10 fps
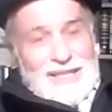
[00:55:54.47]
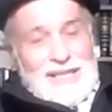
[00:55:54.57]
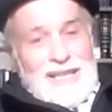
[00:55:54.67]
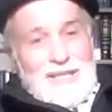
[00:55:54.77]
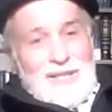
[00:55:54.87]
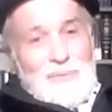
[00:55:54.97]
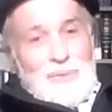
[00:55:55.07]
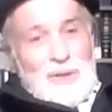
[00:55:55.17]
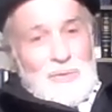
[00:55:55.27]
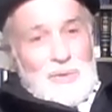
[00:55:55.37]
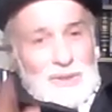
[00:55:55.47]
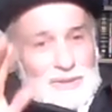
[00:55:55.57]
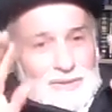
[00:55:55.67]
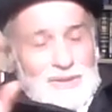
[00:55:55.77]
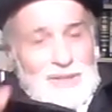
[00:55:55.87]
than somebody who
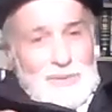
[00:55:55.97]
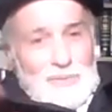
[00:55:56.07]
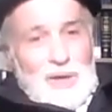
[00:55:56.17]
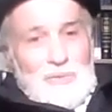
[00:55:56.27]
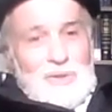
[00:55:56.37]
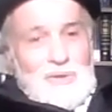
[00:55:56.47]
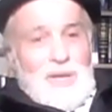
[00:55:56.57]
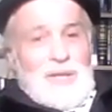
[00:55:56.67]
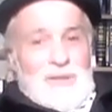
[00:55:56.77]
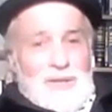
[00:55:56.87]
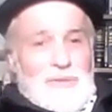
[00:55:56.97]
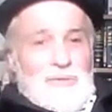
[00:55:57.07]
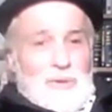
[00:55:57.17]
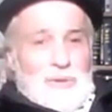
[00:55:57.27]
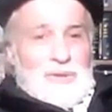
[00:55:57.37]
his mind was right on the phone.